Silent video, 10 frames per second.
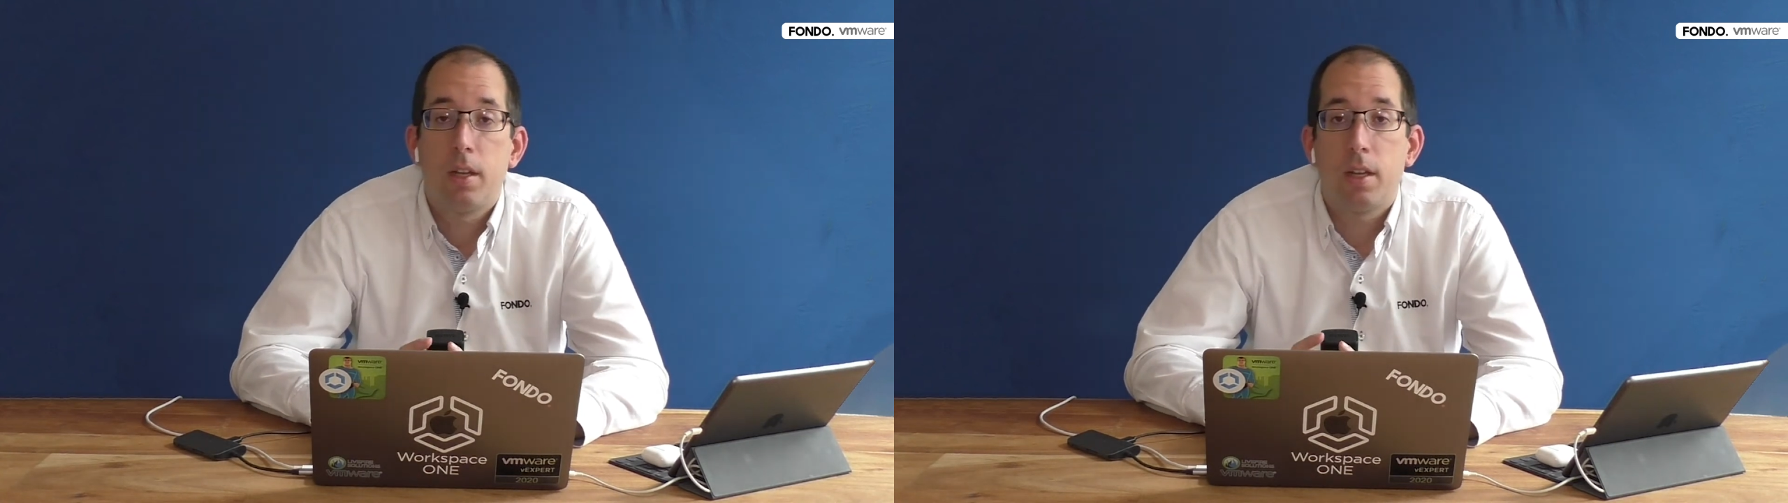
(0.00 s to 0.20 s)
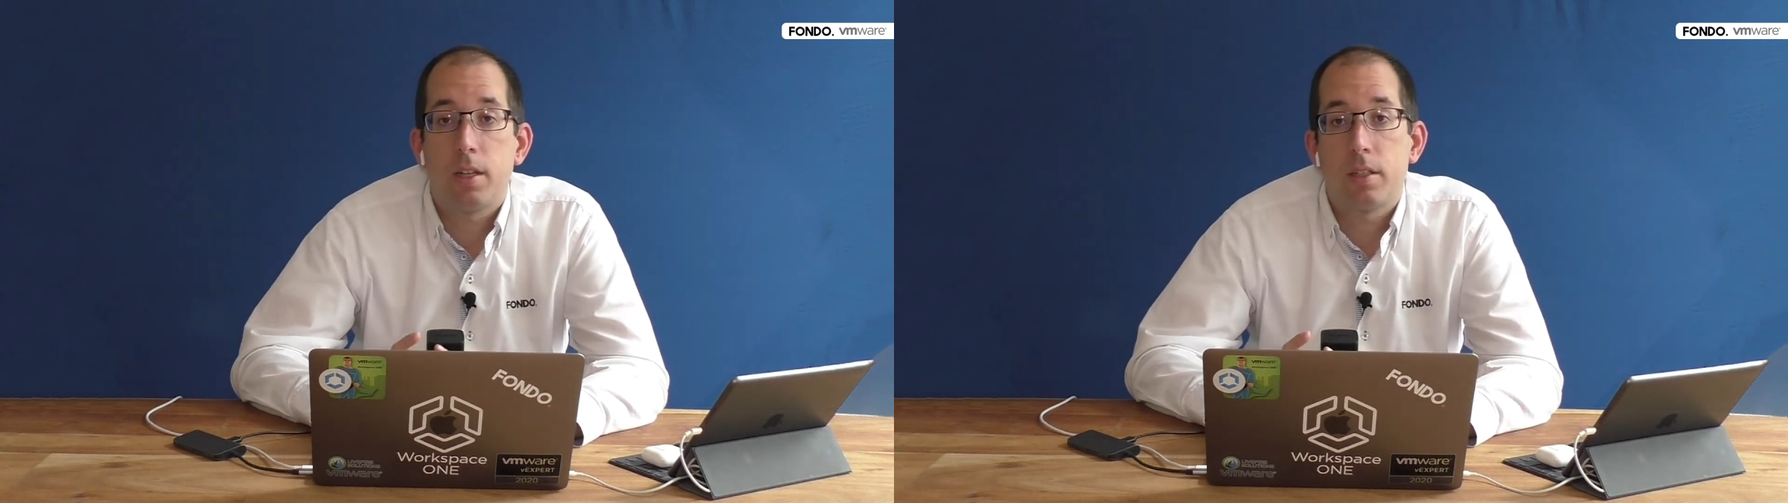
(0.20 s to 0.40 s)

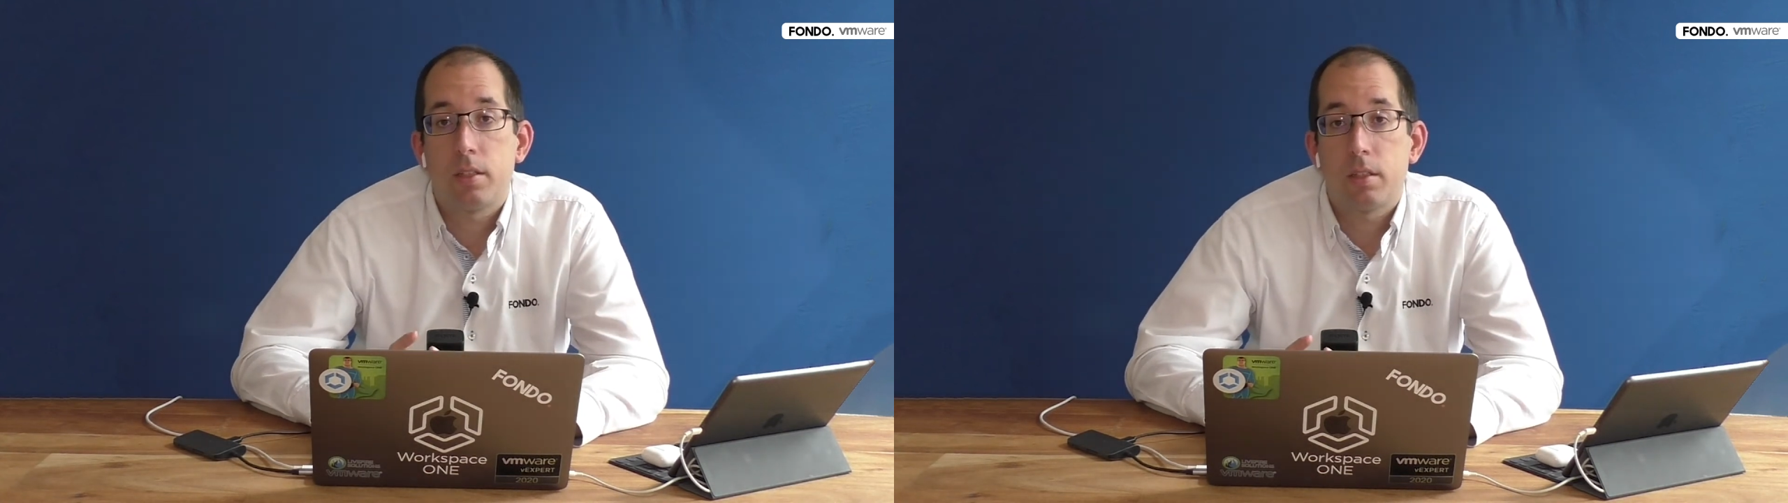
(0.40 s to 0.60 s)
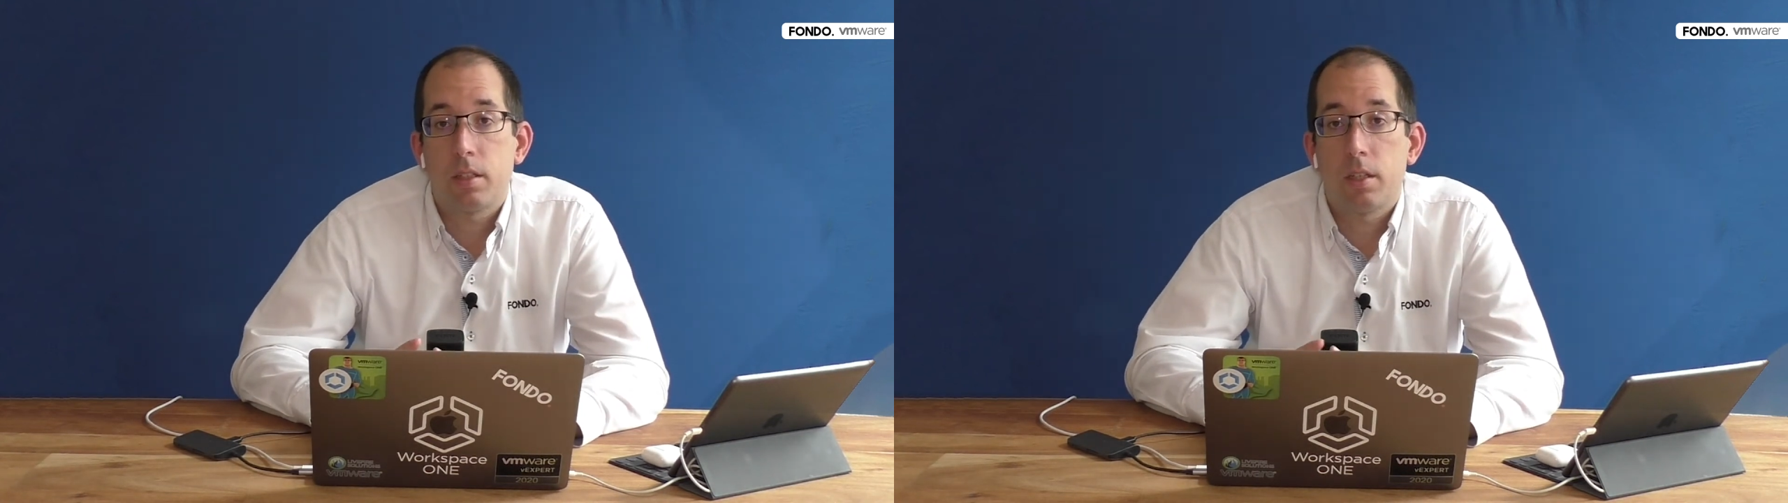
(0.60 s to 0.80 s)
and
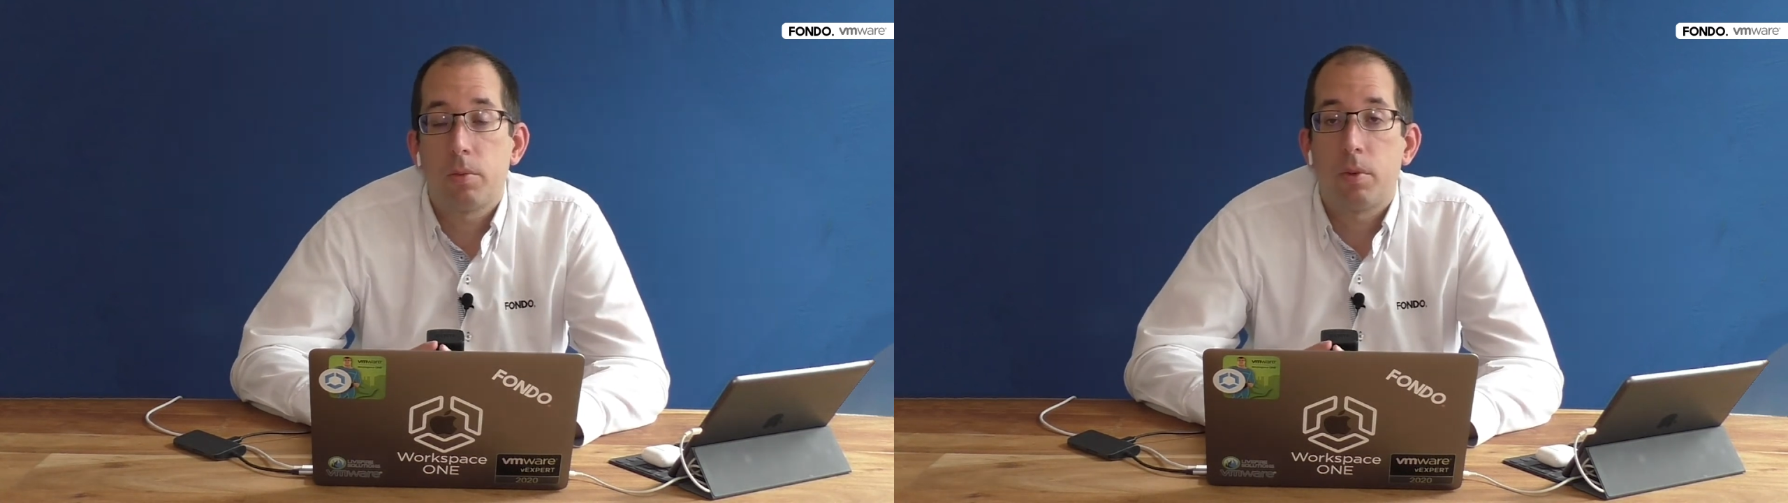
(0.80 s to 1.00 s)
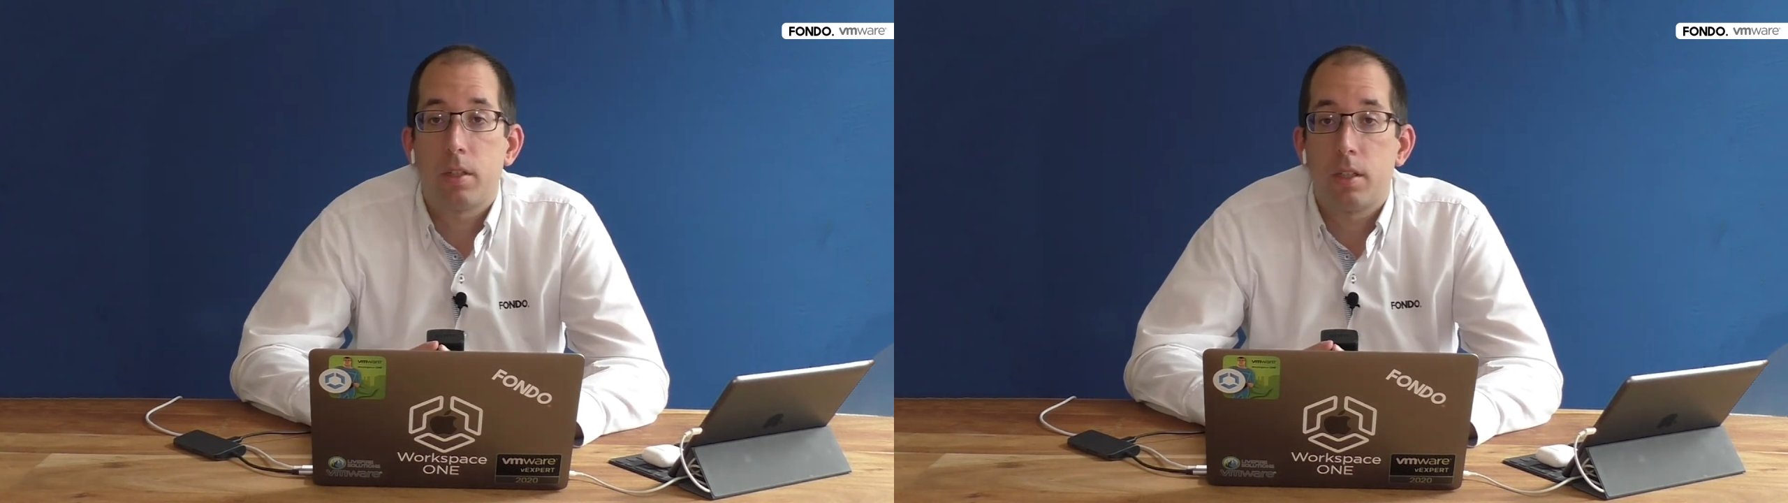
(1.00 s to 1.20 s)
the other
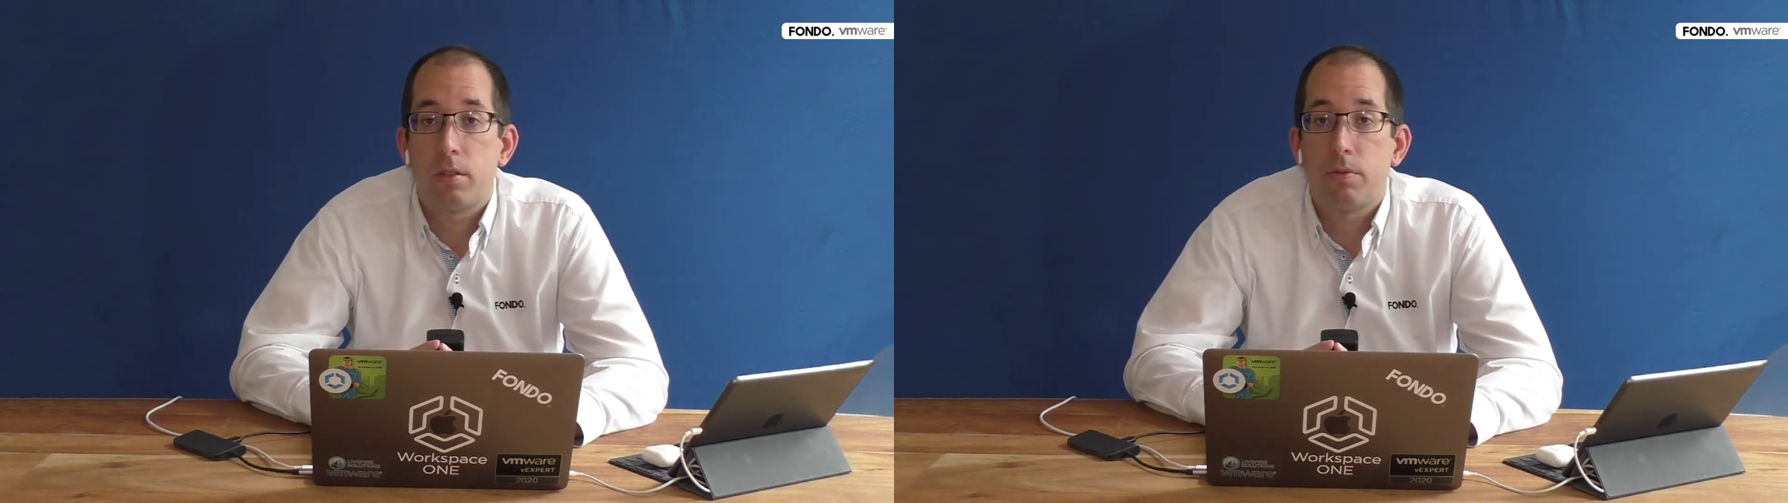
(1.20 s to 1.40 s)
one is